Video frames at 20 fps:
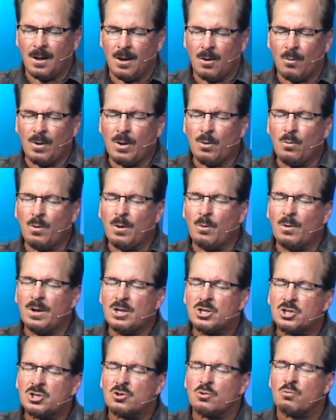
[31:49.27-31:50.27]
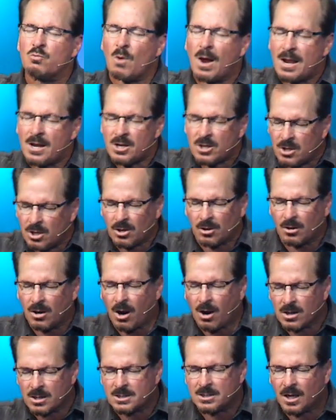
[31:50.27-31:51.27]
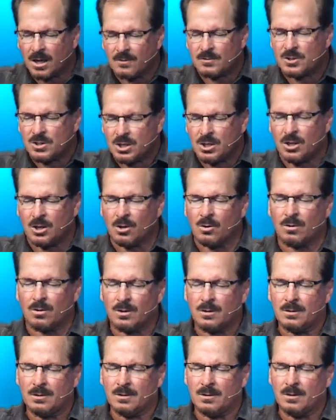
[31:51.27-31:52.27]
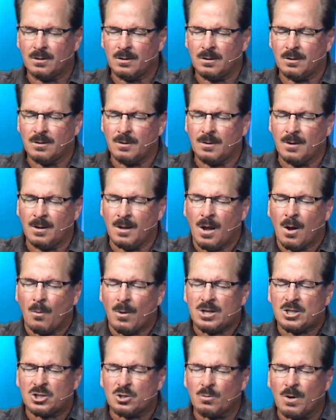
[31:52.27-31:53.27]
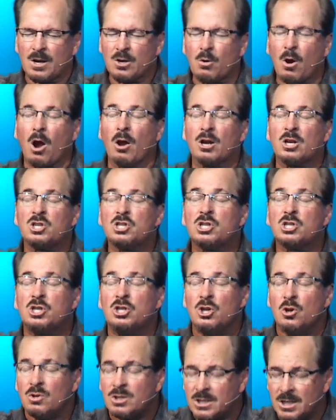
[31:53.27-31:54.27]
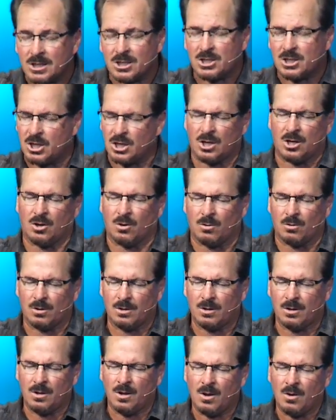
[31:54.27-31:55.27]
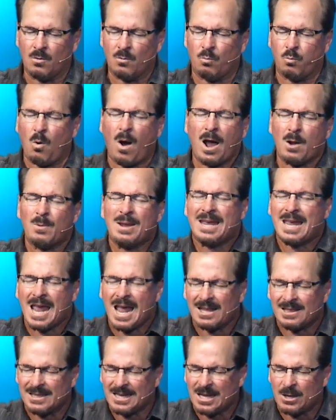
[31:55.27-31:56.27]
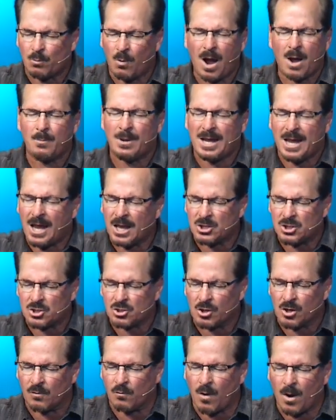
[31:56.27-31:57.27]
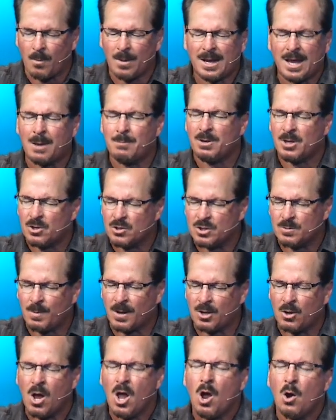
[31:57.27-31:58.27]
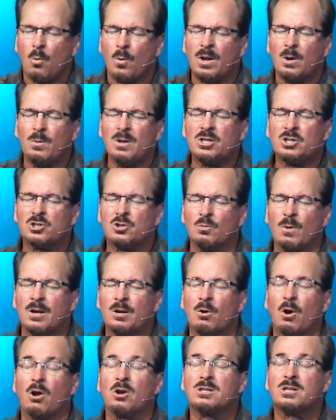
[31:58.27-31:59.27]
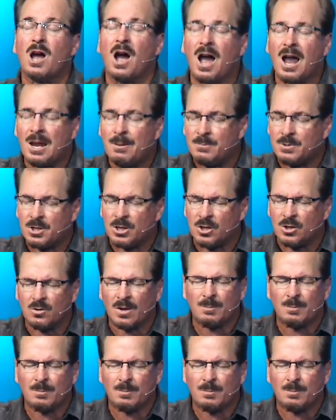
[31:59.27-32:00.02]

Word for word: We, we, we surrender ourselves to you. We surrender our excuses to you why we can't lead, why we can't serve, why we can't be used by you. We, we surrender our time to you.